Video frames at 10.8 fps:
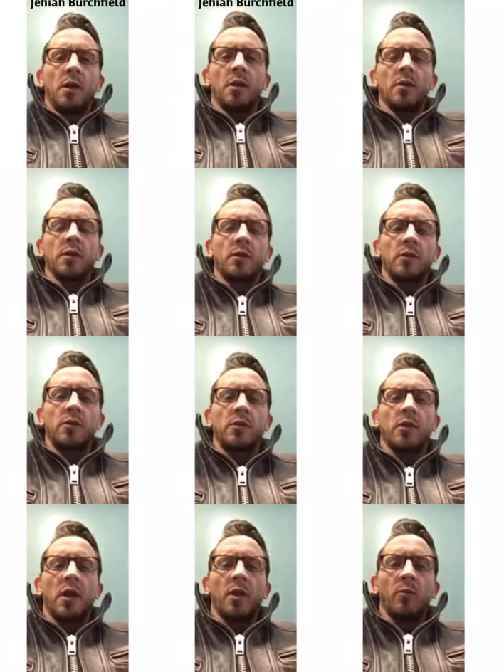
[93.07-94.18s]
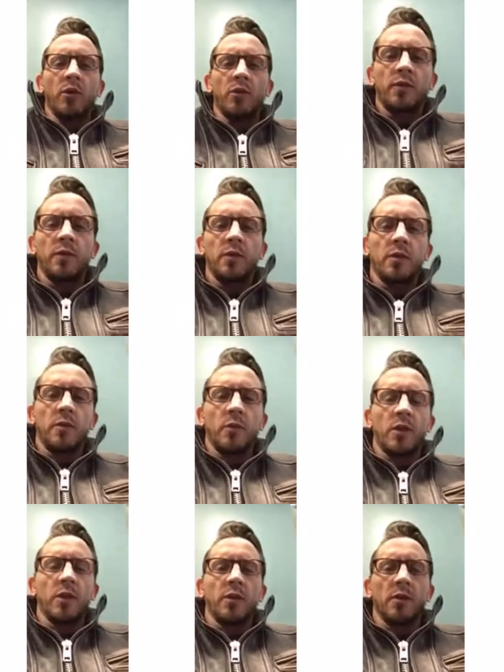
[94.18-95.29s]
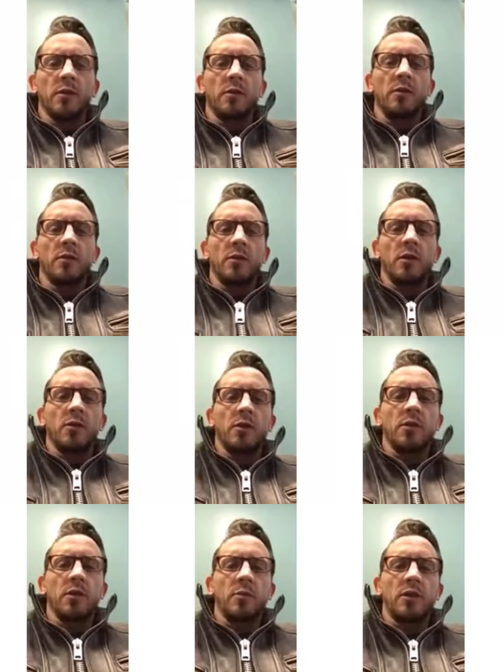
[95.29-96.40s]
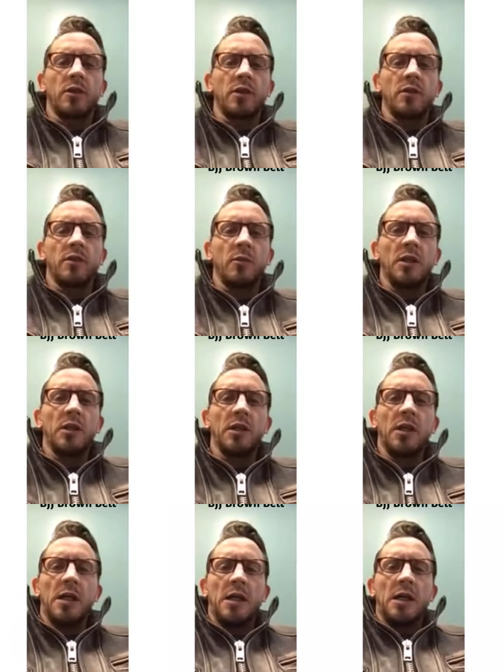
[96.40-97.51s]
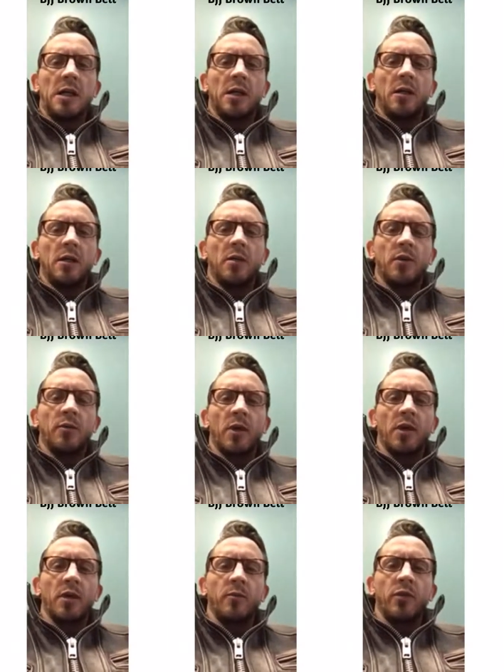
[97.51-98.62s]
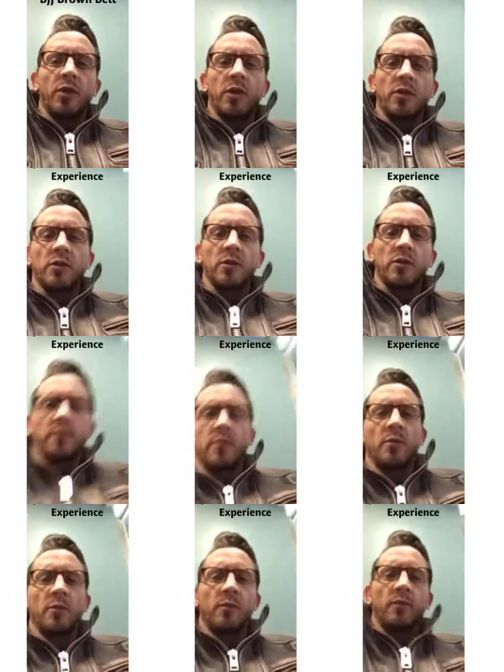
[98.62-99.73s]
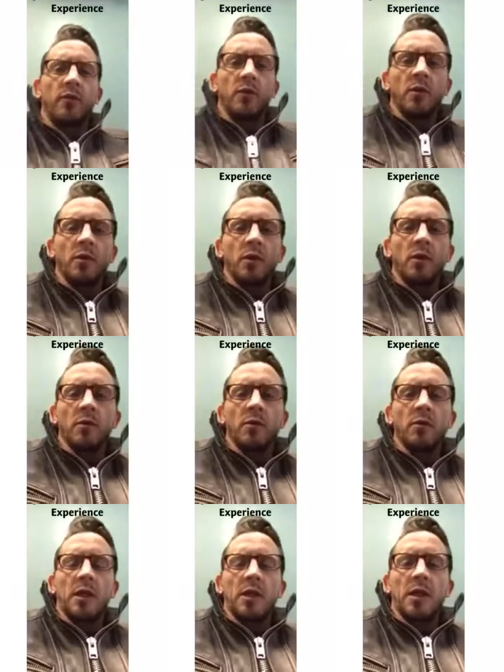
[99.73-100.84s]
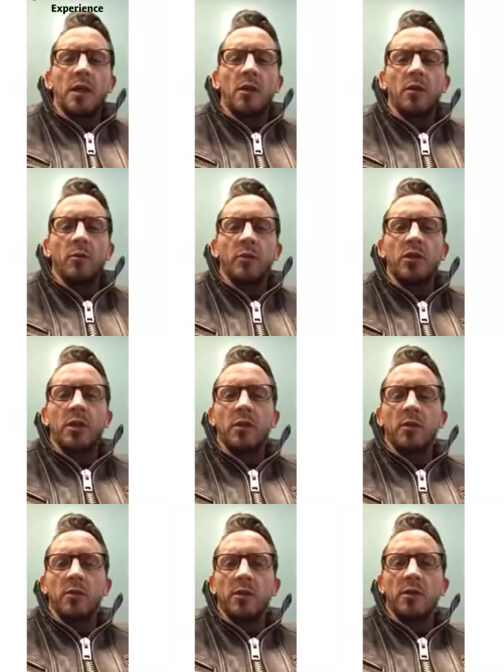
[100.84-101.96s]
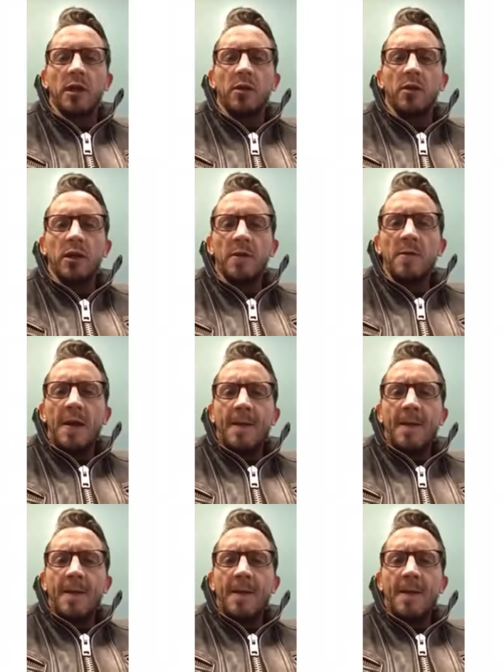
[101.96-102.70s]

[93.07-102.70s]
Yeah, this is Jahiah Birchfield. I'm one of the coaches up at TCB uh, with my predictions for Rigondeaux Lomachenko on Saturday.